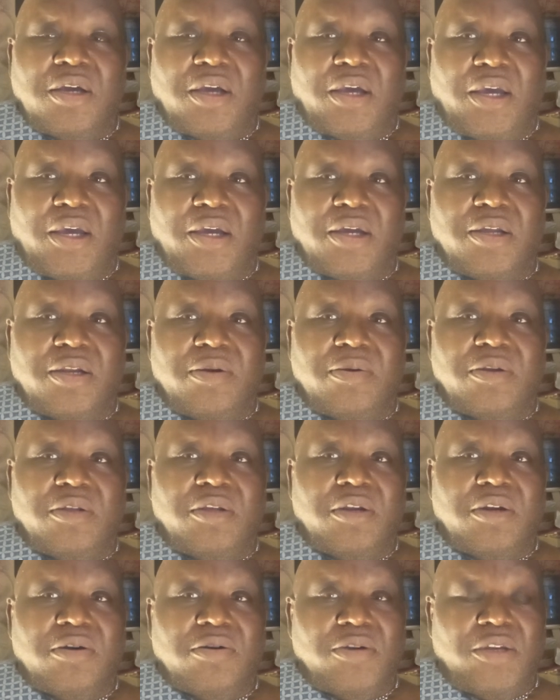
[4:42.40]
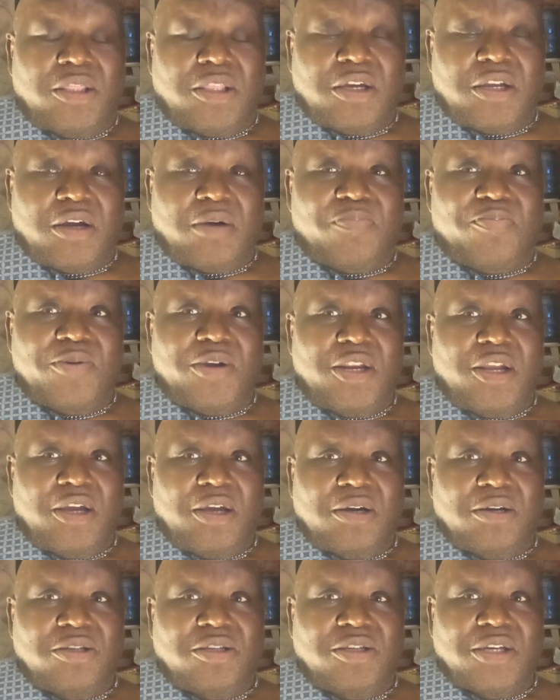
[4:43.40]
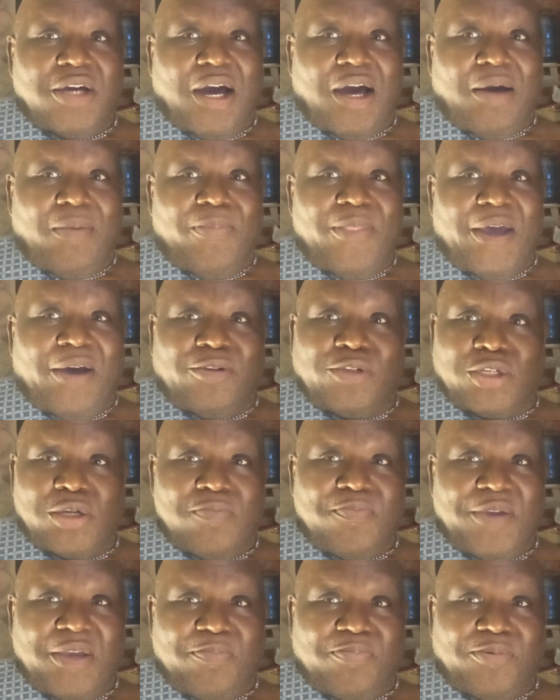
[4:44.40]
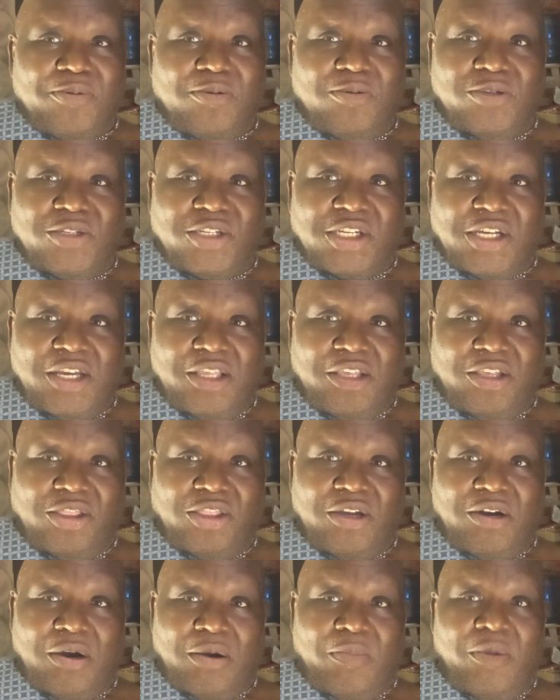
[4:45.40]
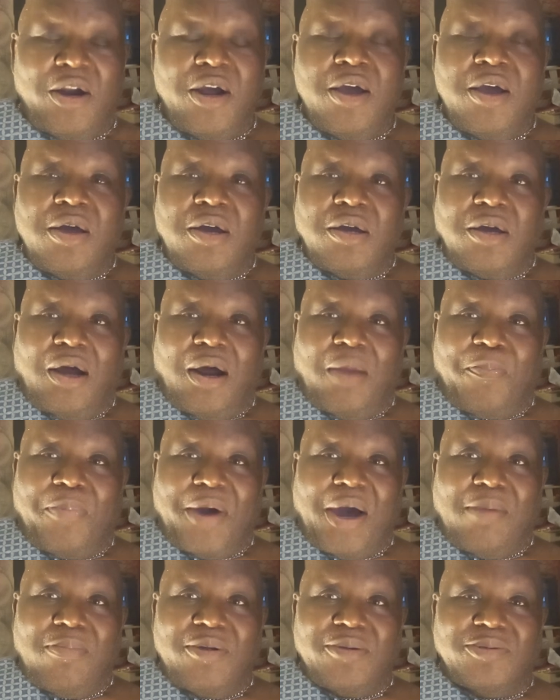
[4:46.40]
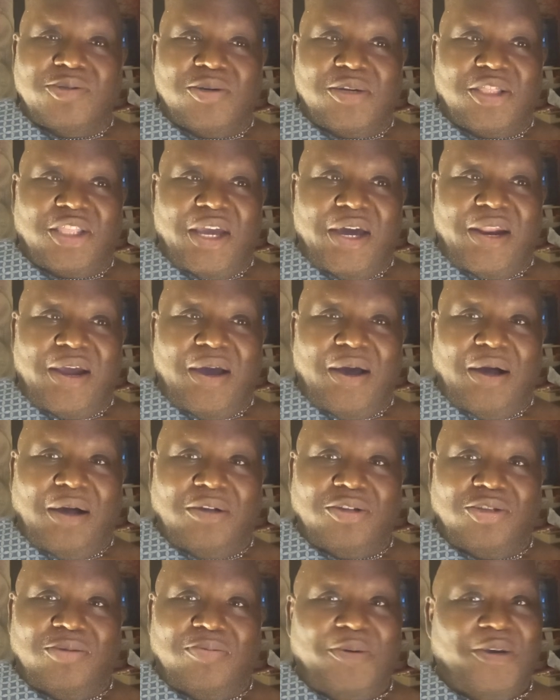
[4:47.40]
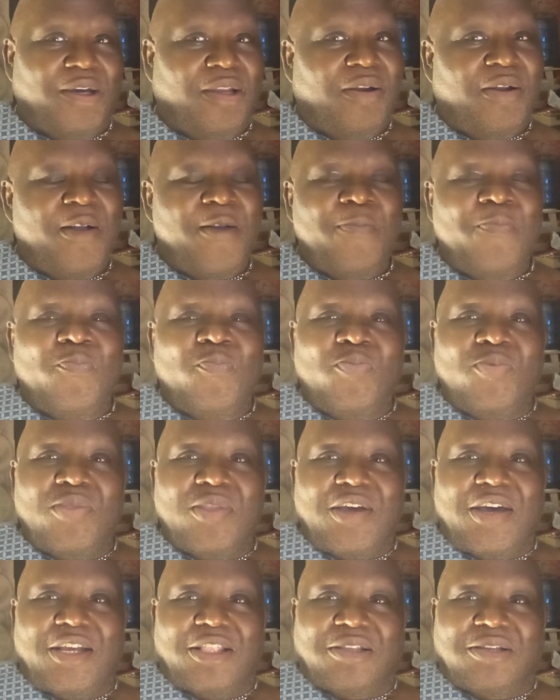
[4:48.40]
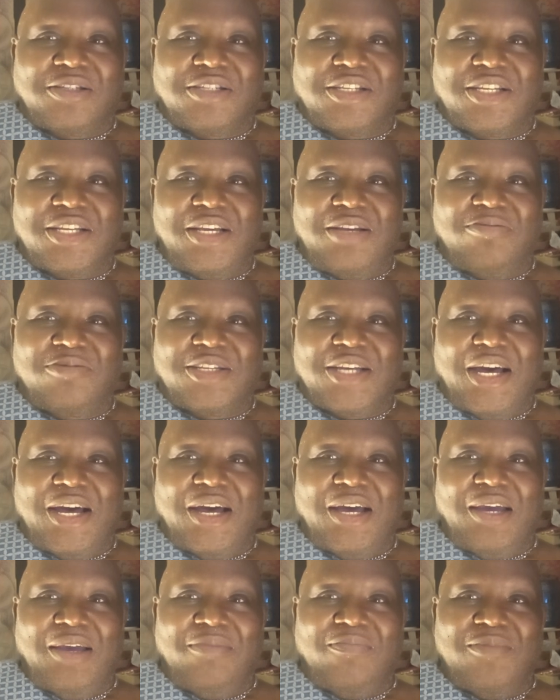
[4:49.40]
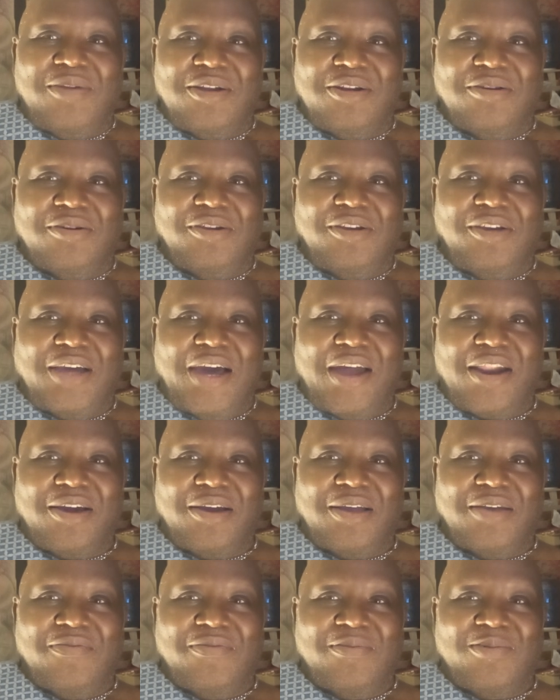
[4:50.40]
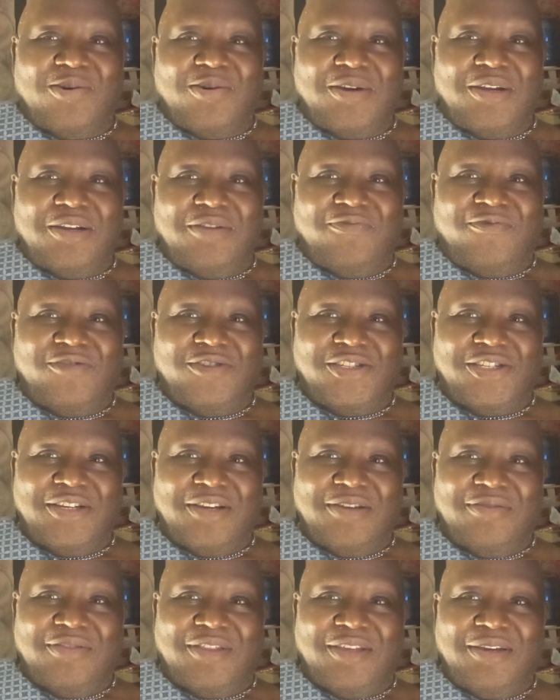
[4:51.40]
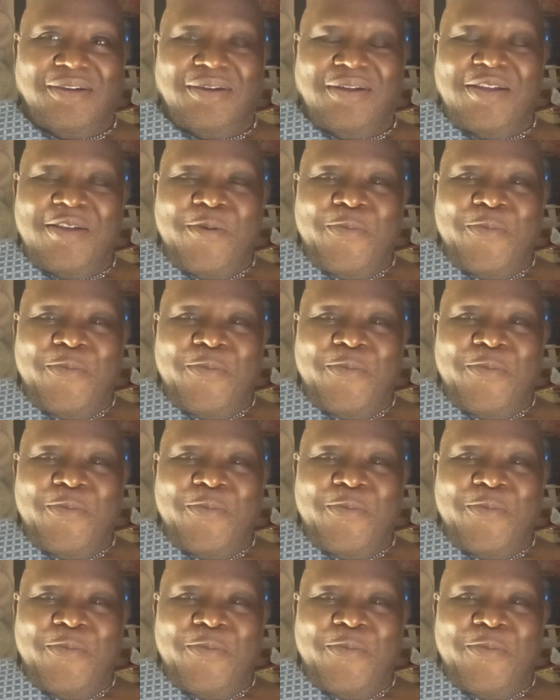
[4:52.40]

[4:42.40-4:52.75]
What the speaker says: And, you know, he did a pretty good job. Now, some people would say that there are problems with that house, but at the same time, you know, you got to give him credit for something.